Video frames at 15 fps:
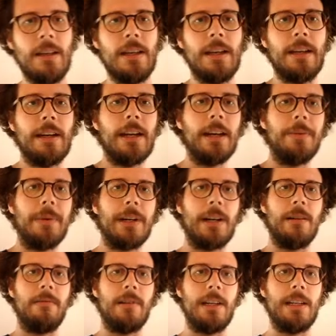And here we can
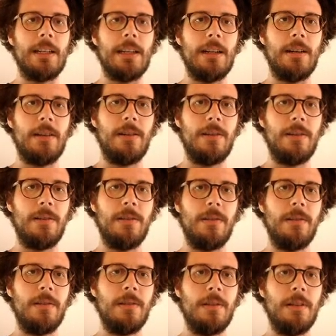write hello.
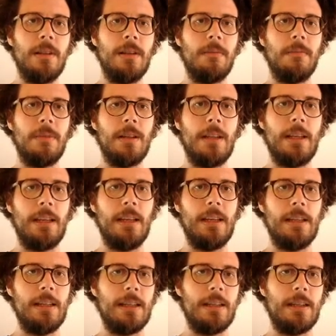
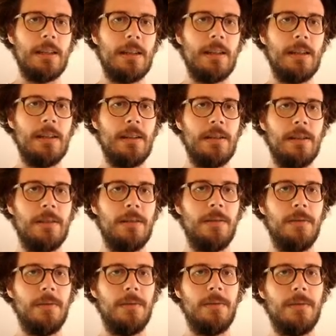Please
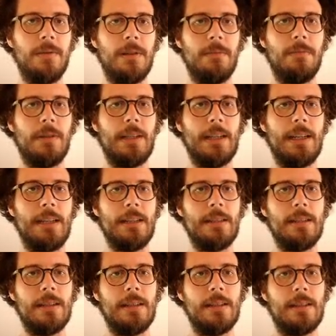do
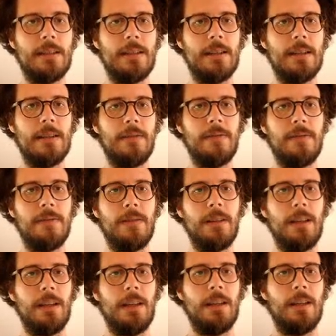replace stuff
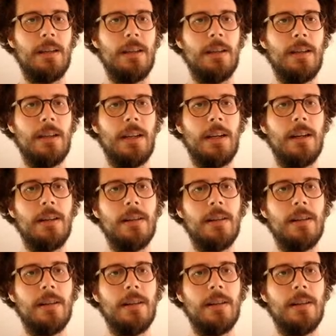in here.